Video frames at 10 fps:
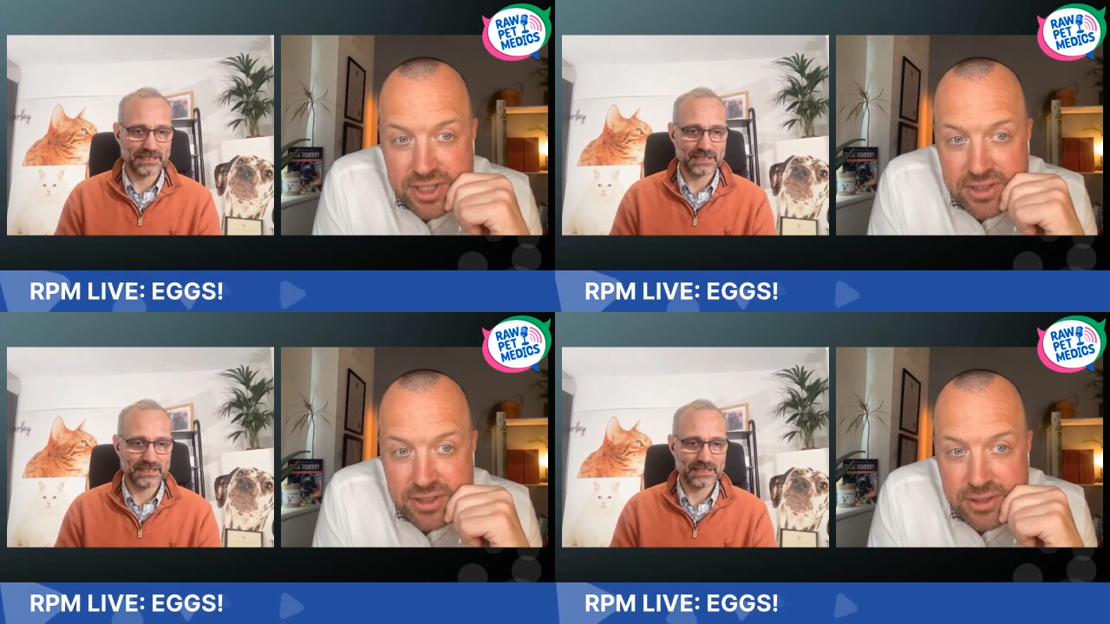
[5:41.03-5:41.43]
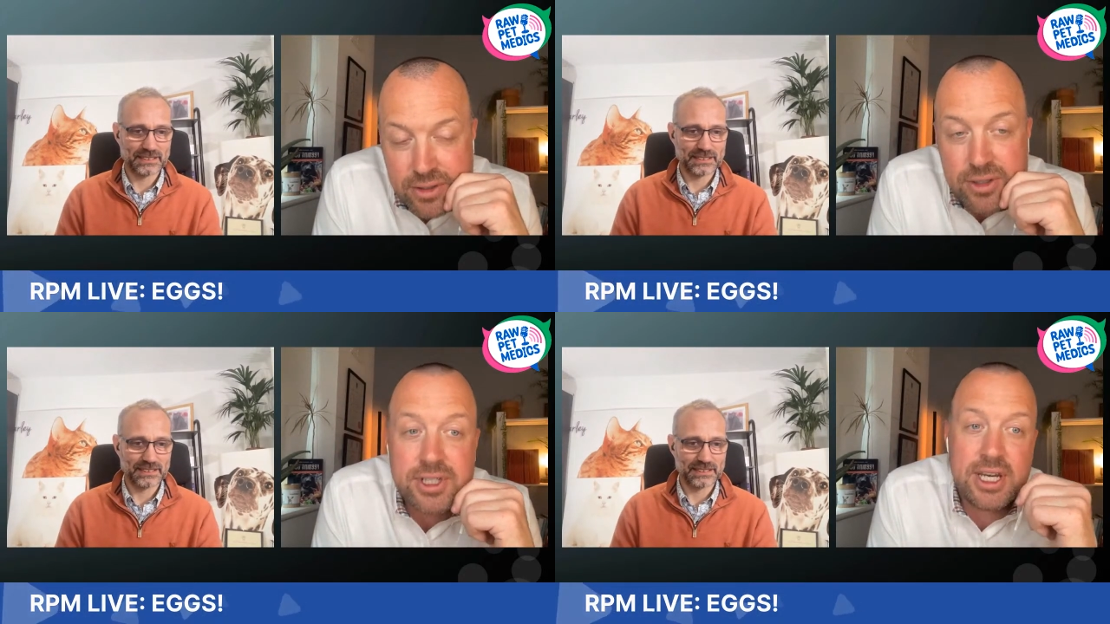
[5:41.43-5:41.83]
Speaker 1: than
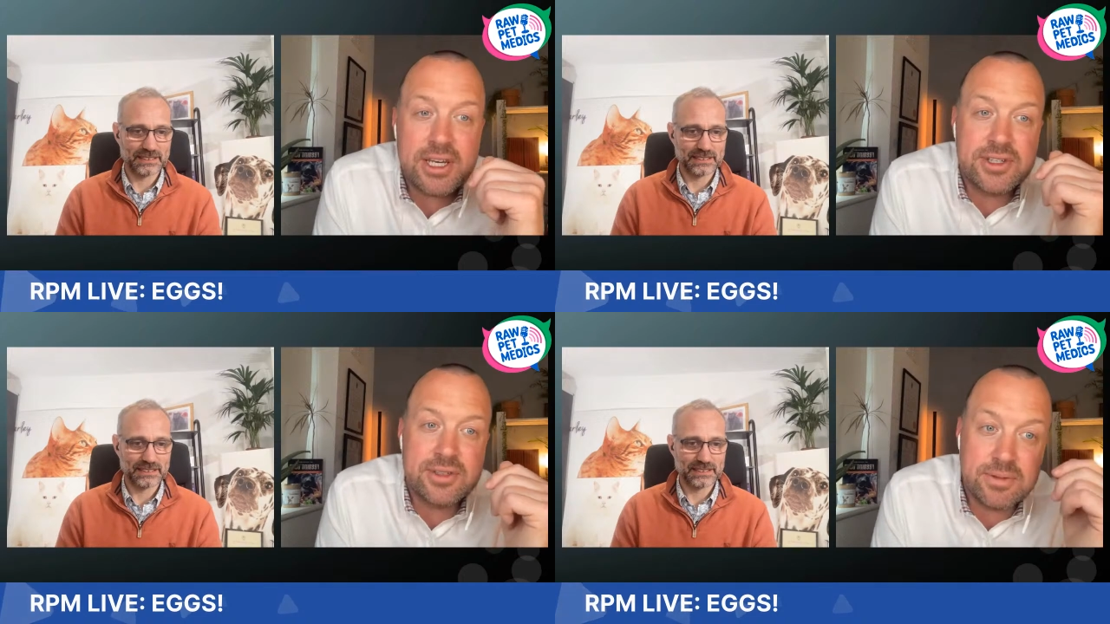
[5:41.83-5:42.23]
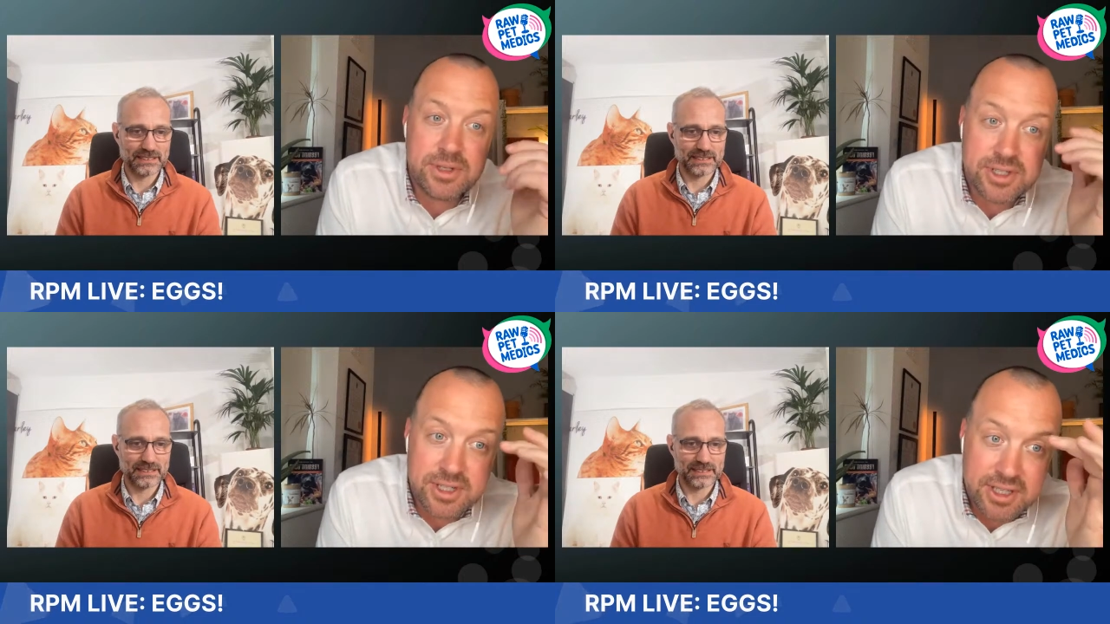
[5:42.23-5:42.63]
cooked eggs,
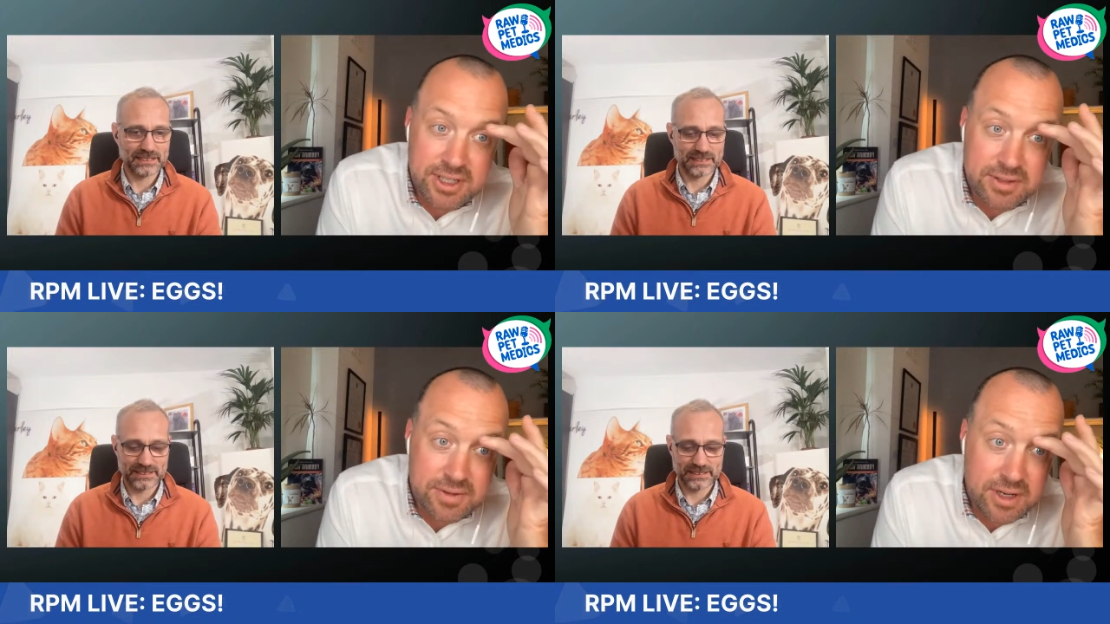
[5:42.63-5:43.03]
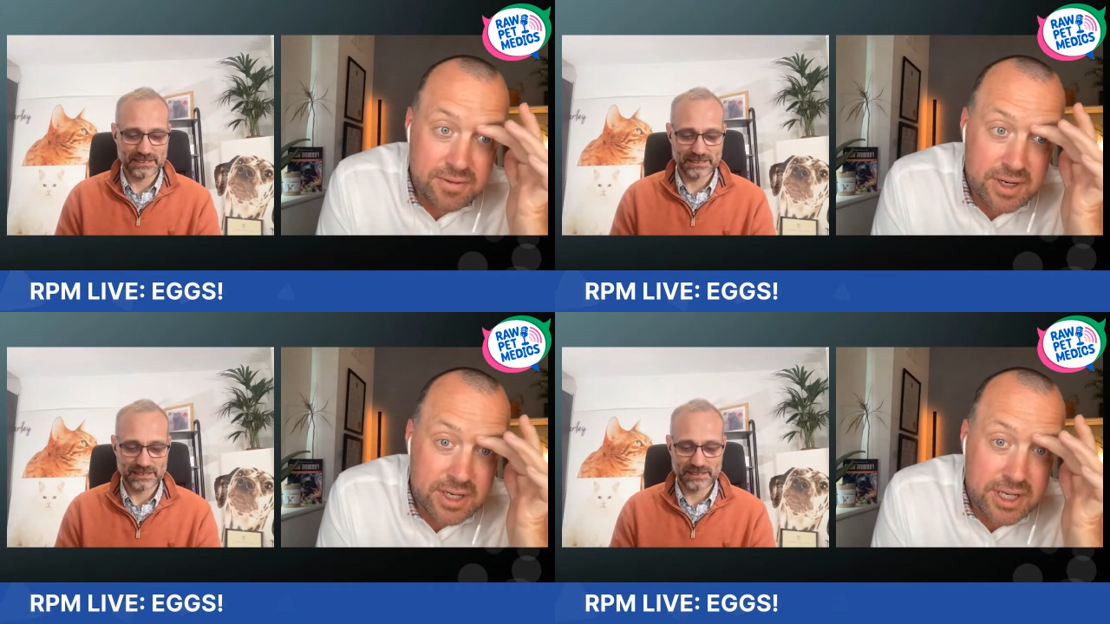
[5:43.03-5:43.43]
which I think is very
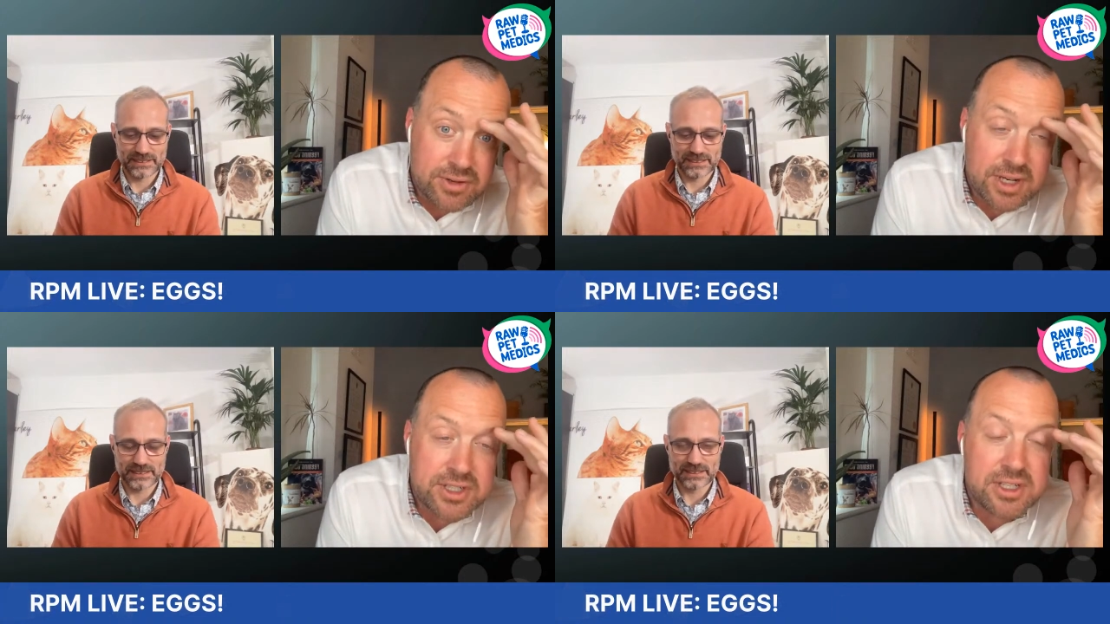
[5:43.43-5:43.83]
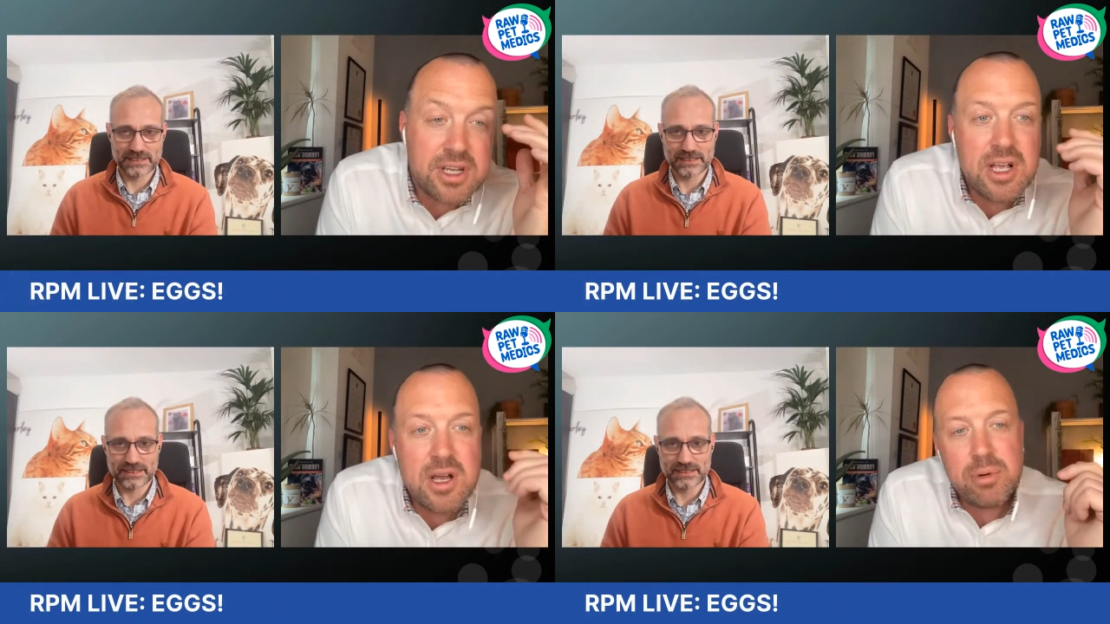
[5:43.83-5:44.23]
very interesting.
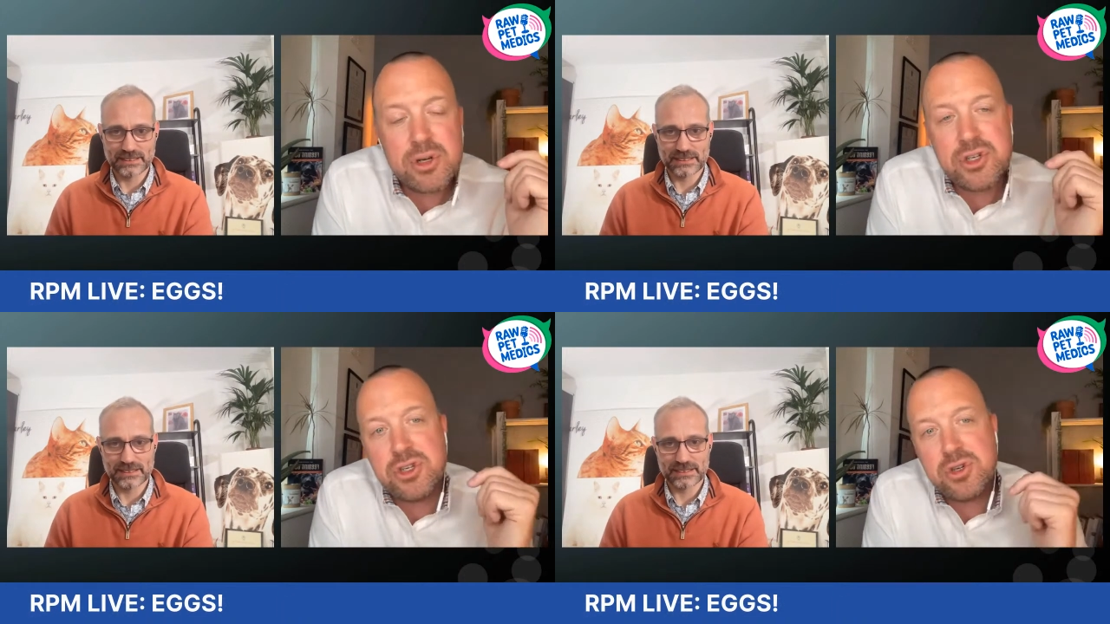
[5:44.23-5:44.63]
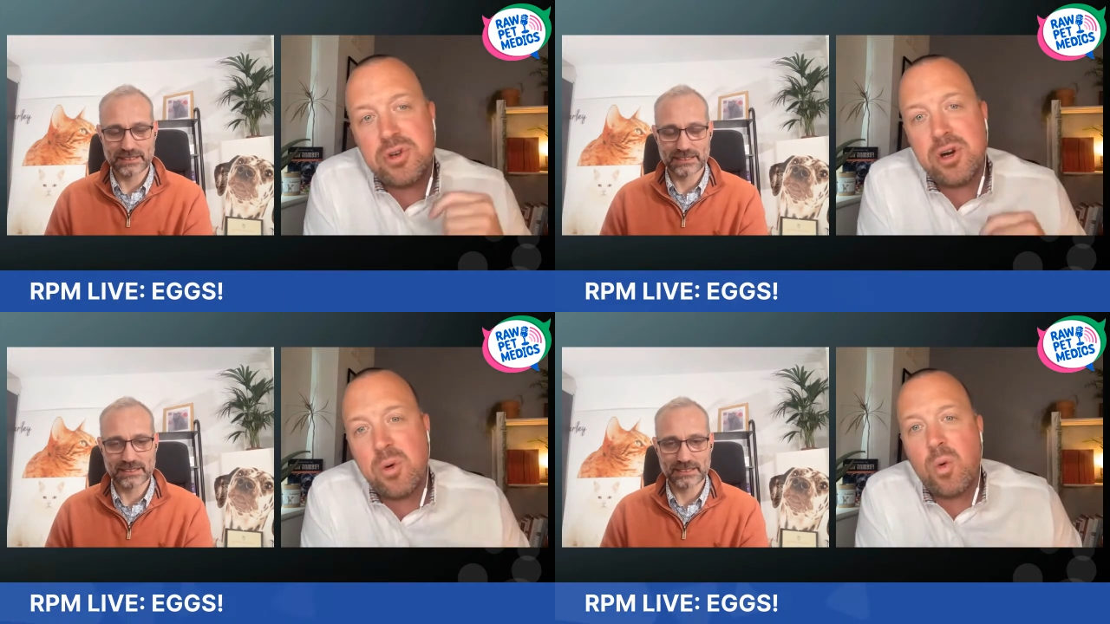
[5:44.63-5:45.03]
But you
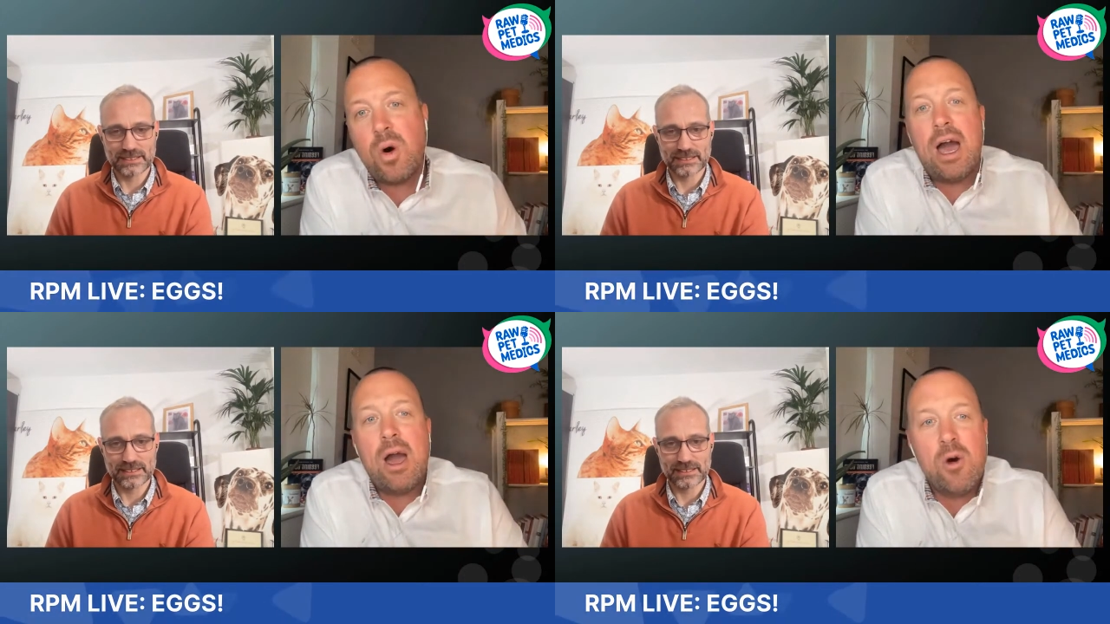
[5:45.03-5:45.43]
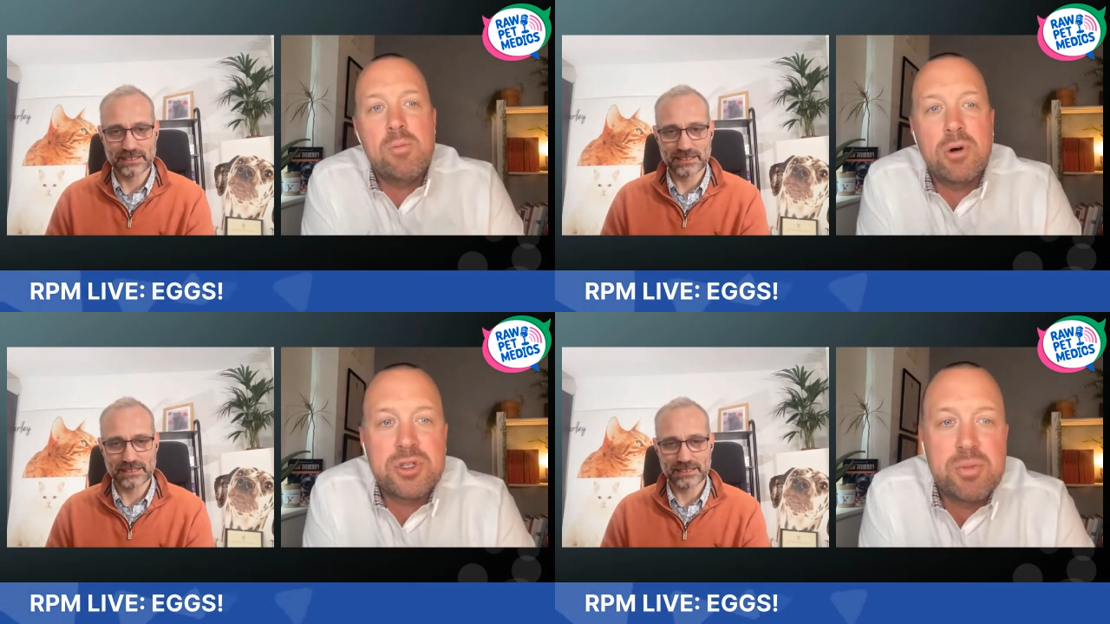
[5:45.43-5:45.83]
know how
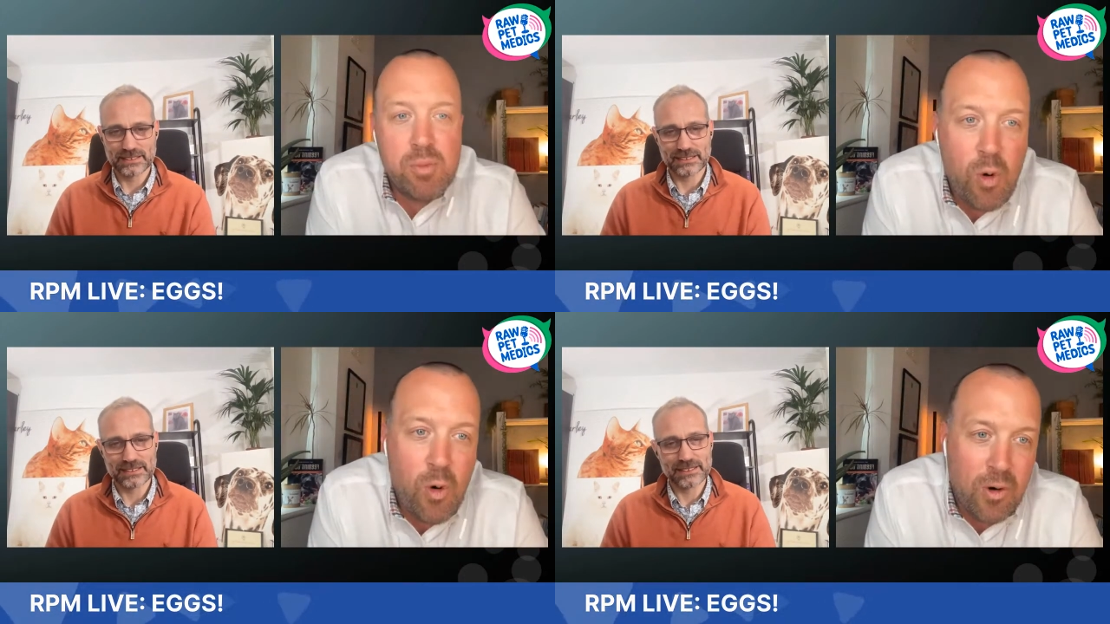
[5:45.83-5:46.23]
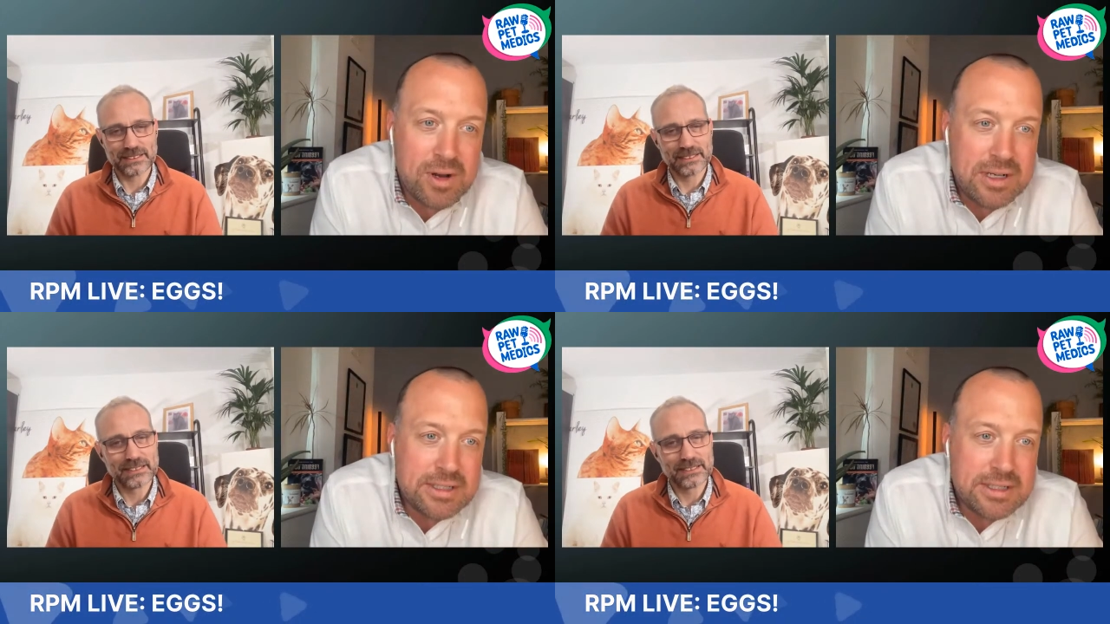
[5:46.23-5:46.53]
much more